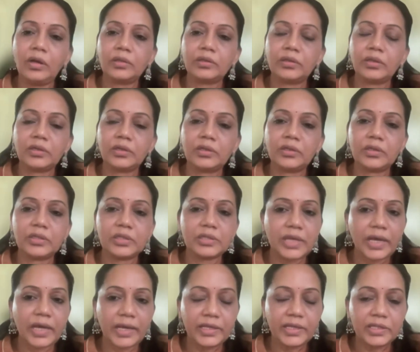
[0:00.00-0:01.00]
the
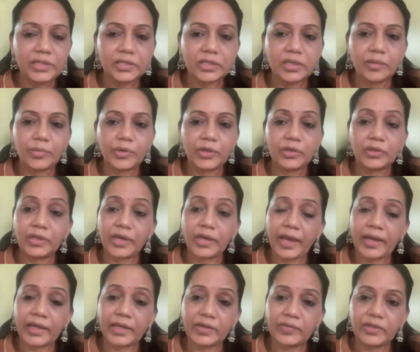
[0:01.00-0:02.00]
science community,
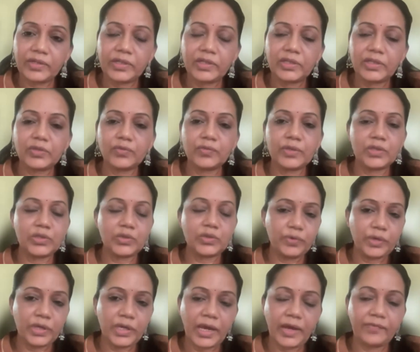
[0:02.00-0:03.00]
the activities which
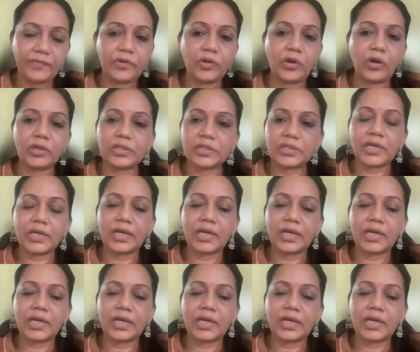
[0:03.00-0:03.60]
we have not